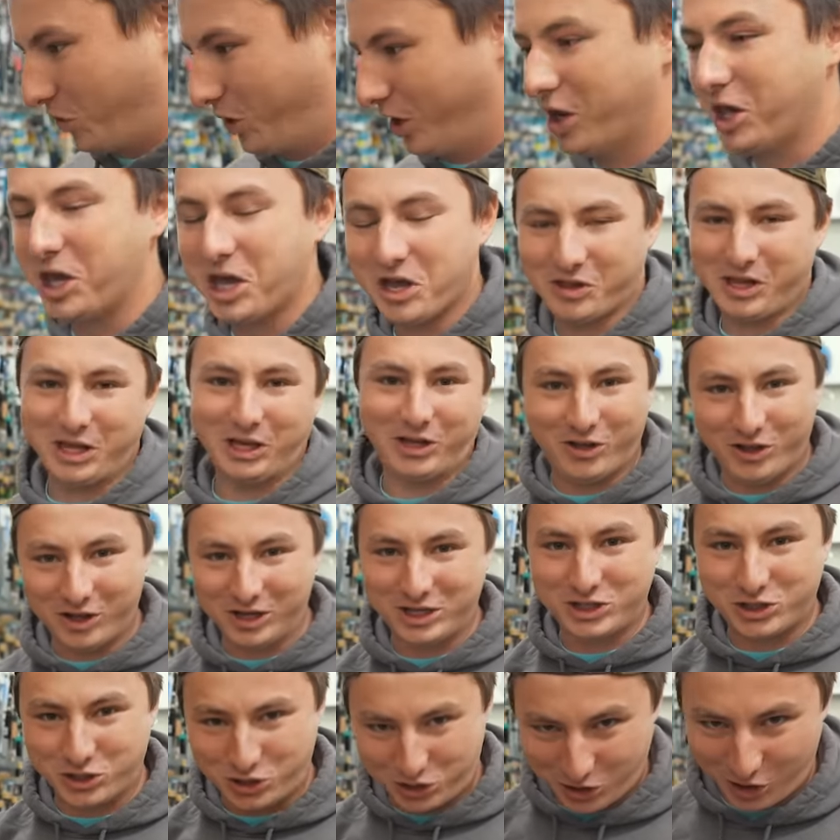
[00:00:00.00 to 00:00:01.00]
We're gonna get like
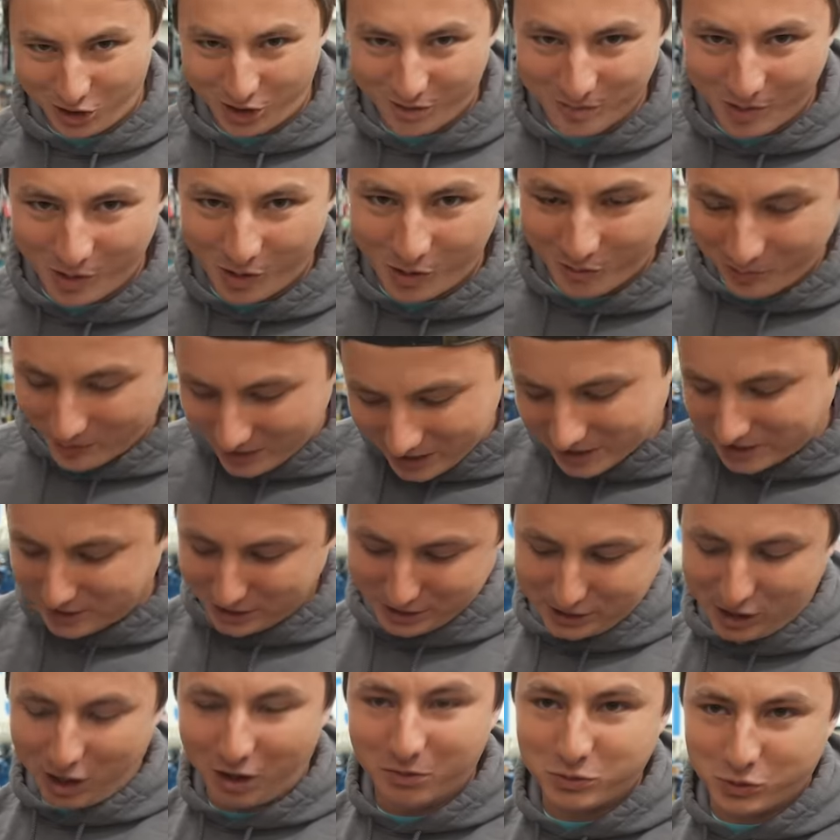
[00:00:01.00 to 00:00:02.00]
hooks, terminal, because
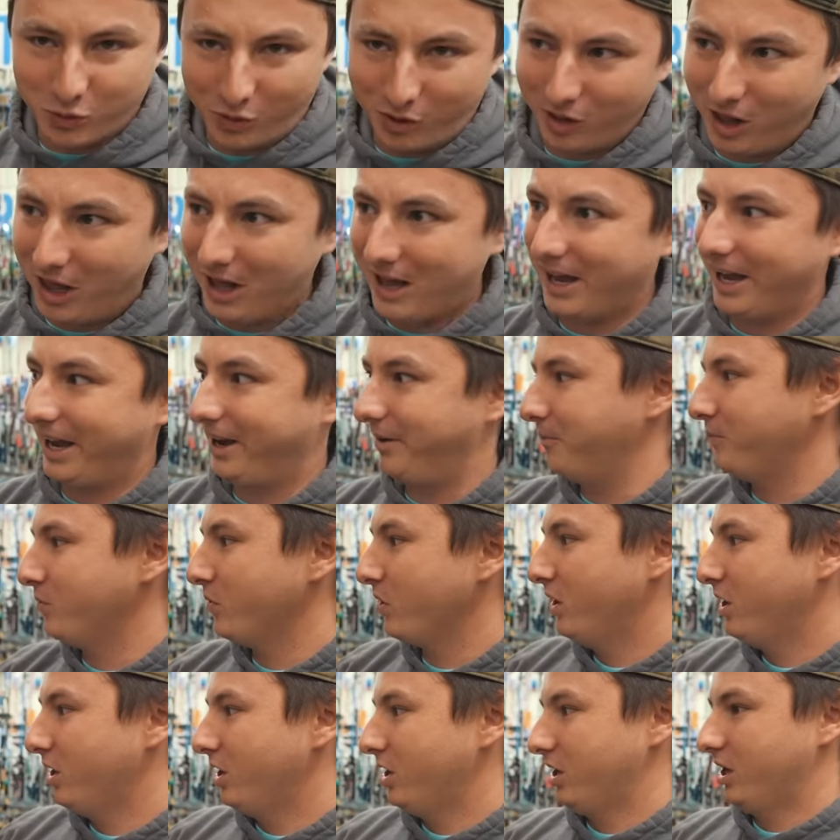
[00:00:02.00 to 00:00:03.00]
this comes with line,
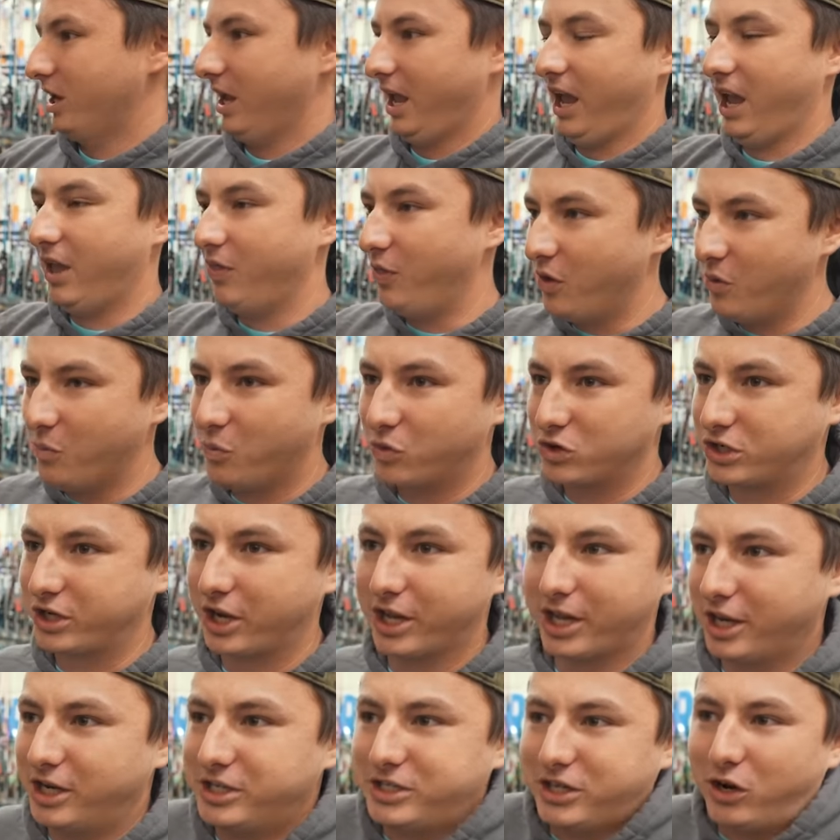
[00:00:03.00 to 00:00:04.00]
and then we're just
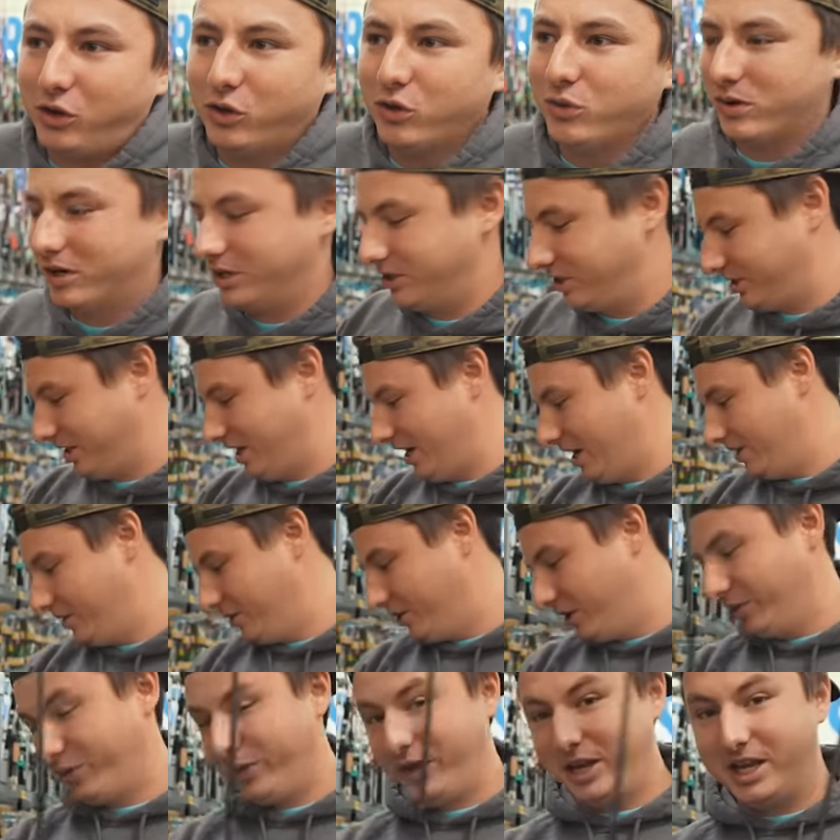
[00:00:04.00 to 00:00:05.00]
gonna get a ton of lures. And
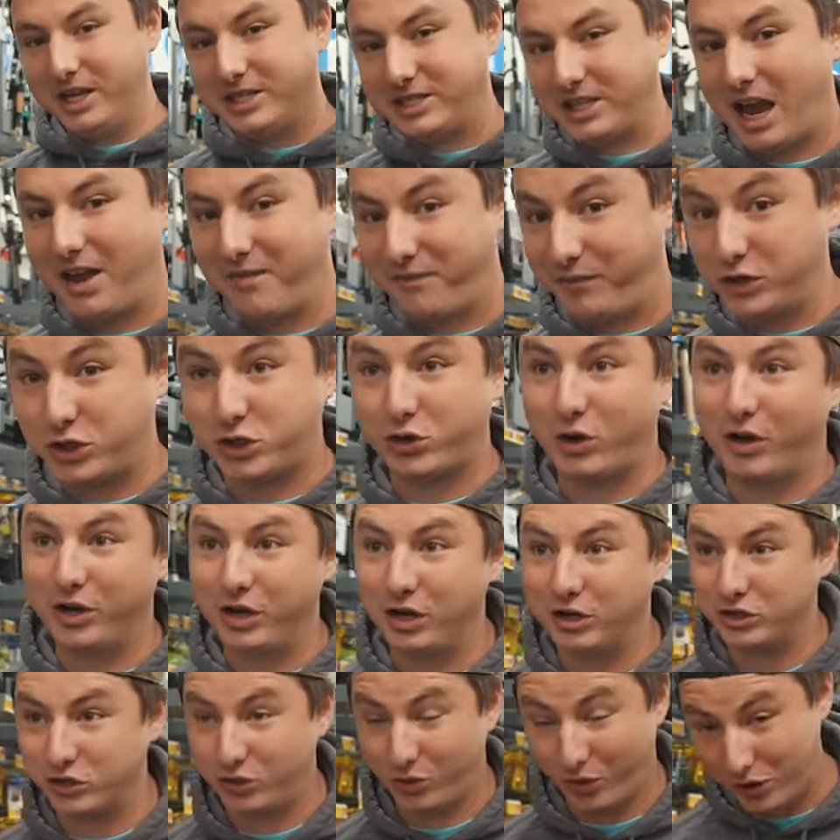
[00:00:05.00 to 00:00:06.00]
good thing is I fish around
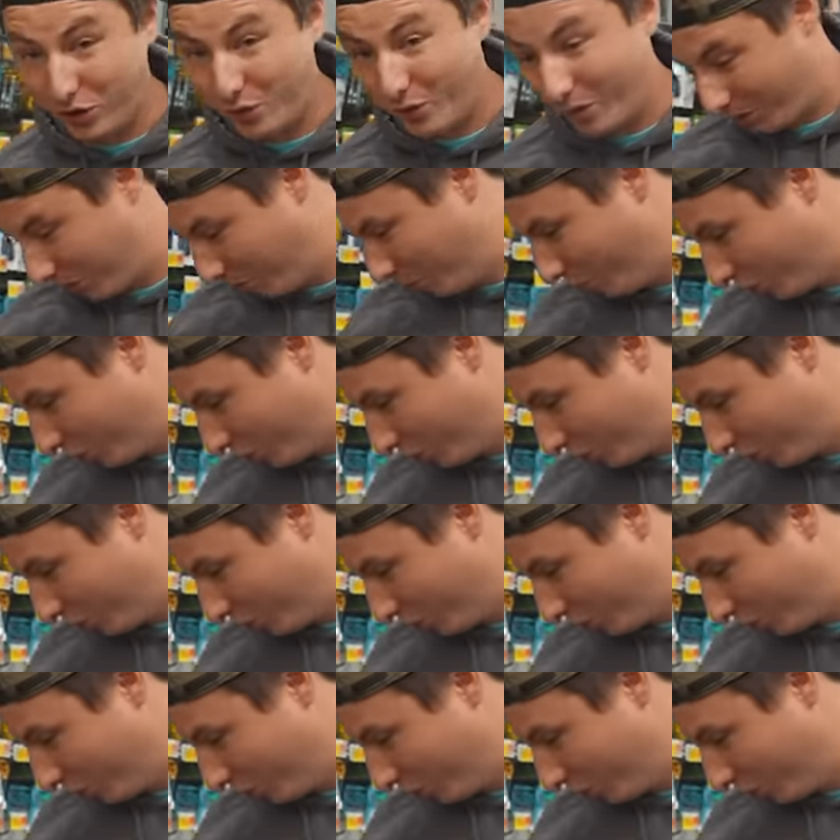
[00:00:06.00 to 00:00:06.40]
here, so I know it